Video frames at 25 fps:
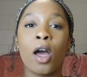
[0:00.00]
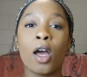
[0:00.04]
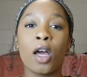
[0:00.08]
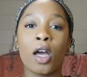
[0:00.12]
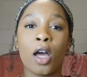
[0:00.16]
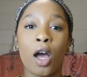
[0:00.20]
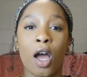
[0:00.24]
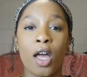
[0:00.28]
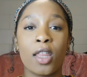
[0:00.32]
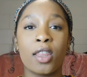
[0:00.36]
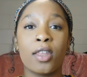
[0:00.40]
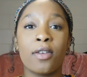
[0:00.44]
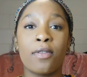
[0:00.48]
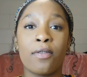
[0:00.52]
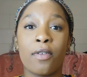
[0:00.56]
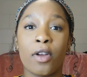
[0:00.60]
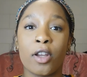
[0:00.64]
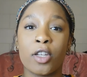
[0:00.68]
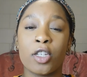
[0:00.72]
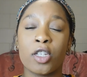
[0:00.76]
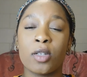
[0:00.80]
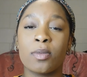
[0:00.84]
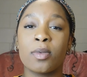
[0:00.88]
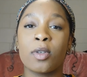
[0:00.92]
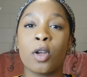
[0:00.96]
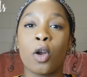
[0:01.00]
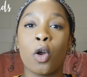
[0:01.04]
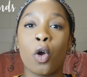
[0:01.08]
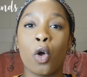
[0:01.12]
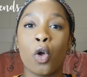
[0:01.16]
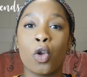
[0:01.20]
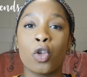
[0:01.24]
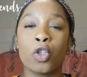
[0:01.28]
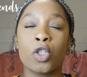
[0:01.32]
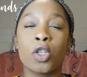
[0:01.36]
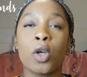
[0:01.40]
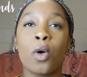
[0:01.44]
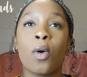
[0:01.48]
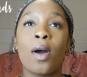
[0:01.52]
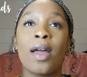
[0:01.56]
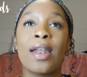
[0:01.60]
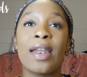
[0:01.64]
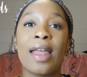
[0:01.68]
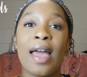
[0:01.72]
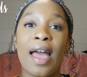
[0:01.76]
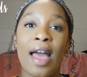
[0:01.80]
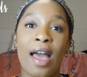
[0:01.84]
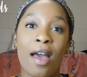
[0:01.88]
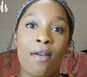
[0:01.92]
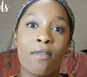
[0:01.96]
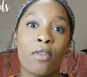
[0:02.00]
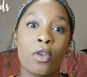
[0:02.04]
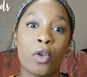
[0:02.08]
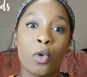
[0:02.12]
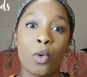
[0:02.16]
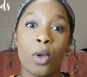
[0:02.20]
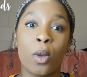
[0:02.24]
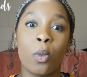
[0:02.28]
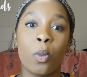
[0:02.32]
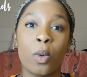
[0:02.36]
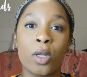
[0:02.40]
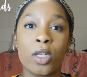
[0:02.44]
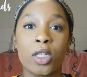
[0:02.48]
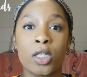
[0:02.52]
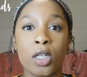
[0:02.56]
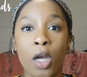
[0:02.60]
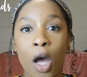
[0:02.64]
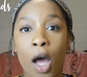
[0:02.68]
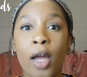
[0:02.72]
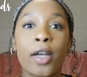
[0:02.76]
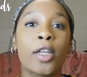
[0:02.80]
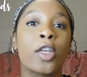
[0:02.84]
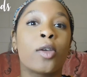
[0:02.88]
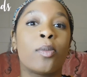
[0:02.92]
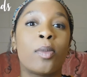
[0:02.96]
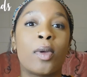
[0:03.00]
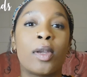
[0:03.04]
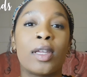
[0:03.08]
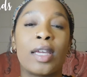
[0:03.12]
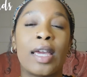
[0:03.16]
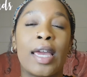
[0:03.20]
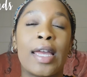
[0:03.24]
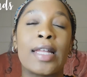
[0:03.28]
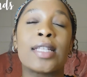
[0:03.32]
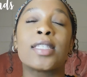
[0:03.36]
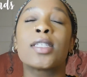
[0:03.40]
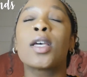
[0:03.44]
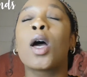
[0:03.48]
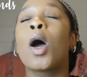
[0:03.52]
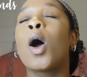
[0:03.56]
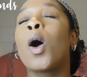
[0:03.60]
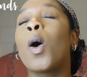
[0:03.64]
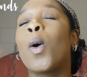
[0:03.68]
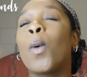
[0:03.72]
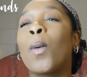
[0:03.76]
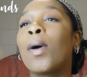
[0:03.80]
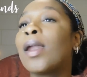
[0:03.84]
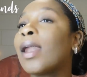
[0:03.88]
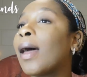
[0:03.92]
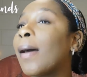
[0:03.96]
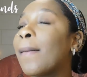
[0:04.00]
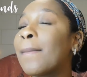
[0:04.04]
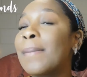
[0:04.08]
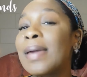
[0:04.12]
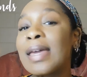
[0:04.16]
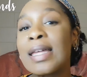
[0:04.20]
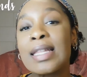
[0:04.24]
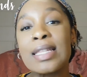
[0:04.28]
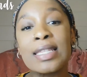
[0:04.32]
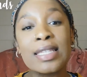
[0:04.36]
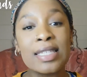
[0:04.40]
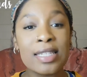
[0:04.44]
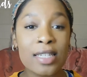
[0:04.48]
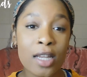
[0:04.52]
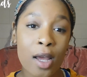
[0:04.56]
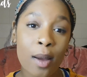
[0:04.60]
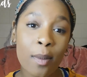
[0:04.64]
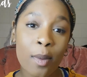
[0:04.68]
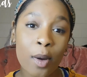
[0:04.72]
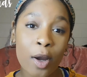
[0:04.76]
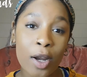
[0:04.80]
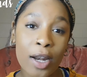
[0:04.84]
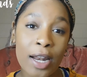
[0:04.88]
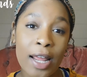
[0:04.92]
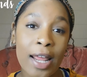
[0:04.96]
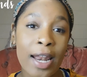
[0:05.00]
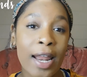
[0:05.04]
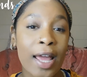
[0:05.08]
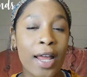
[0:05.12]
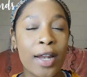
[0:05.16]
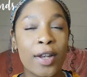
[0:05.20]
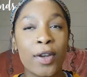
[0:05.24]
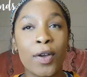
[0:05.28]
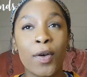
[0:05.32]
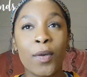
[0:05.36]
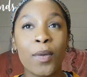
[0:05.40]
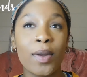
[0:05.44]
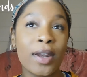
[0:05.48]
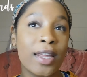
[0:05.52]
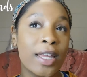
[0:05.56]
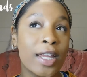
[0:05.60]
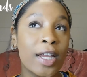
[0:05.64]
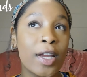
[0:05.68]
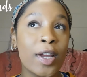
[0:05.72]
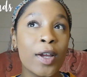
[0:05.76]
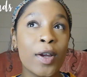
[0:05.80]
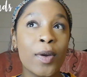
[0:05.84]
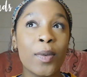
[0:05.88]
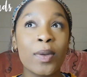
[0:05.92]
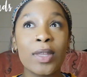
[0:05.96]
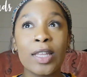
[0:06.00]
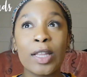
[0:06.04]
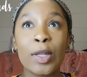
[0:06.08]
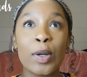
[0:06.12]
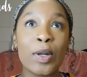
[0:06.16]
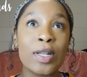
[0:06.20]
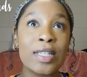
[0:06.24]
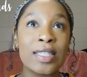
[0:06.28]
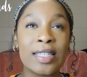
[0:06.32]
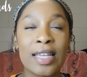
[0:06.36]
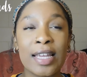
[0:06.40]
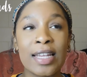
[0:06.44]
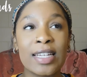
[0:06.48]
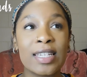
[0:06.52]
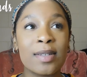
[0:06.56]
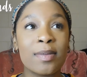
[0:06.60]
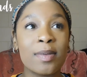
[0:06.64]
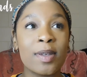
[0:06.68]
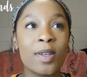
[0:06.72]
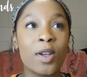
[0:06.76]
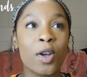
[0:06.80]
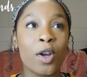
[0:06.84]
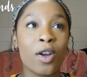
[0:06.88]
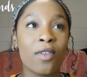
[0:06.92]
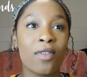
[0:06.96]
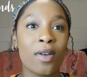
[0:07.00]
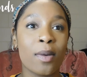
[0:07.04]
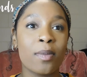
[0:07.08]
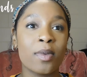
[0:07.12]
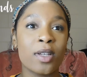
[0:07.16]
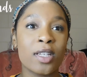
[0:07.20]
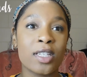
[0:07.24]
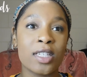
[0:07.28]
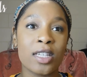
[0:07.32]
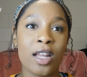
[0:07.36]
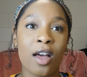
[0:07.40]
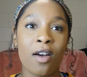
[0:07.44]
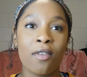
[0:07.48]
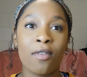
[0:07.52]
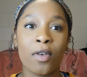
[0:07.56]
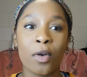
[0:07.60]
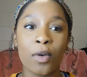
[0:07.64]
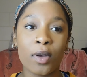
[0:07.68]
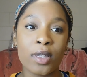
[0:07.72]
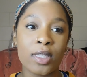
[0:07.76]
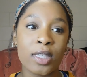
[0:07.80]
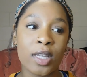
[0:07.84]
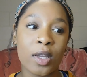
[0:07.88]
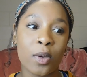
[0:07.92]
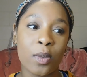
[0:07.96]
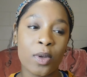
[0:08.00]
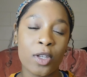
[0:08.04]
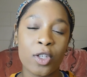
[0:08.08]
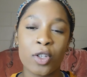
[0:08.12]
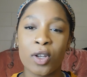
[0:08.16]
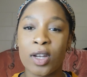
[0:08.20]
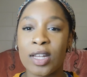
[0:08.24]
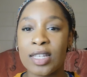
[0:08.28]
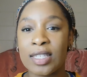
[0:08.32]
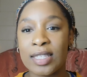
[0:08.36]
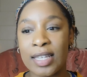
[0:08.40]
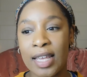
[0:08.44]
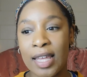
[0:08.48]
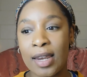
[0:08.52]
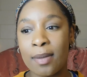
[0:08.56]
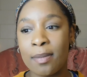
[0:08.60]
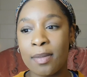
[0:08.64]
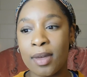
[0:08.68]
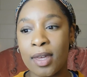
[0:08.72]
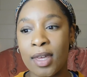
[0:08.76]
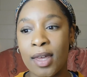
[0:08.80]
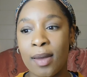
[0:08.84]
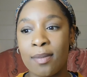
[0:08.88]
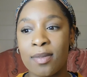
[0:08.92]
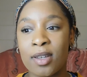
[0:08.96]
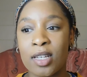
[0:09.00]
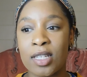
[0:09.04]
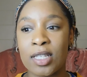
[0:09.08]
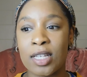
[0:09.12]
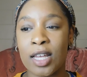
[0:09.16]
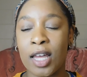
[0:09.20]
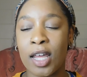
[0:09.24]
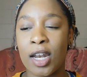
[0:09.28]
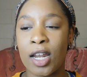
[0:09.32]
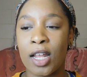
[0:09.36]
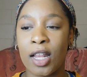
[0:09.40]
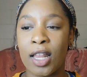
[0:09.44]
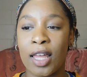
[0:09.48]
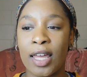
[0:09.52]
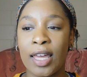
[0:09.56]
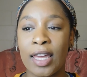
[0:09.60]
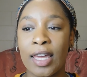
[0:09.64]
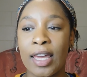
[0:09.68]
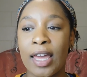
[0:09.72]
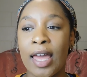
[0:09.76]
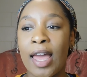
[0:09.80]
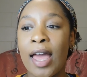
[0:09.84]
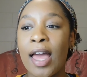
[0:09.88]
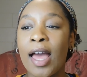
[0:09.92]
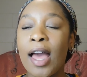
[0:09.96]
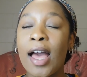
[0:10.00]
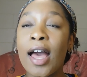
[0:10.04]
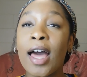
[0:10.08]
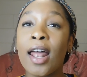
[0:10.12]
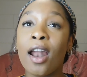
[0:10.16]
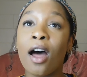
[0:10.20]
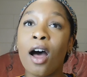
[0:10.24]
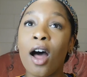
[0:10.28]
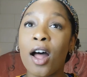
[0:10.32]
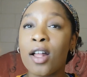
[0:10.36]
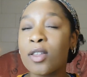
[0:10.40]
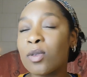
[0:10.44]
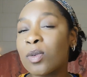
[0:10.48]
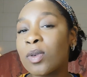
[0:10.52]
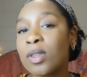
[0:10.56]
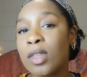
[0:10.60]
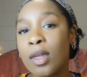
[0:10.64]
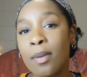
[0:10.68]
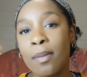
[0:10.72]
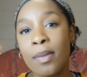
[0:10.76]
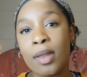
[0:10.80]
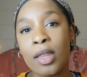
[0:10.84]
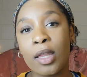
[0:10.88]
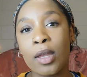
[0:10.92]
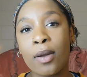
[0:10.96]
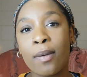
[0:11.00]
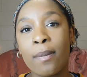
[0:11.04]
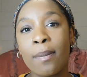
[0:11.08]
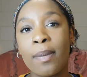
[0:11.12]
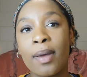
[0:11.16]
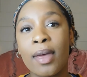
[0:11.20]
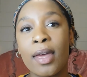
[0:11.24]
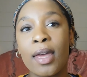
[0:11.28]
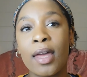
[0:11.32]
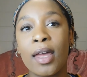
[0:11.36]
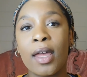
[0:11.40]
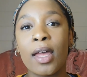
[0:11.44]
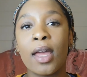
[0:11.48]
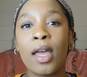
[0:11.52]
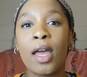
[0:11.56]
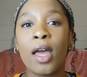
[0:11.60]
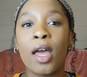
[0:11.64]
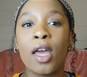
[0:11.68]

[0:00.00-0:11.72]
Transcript: Godly friendships are also an avenue in which God communicates. When I'm being stubborn and I don't want to hear what the Lord's saying to me, or if I'm just not focusing on what He's trying to say to me, I'm just kind of like at odds with Him a little bit.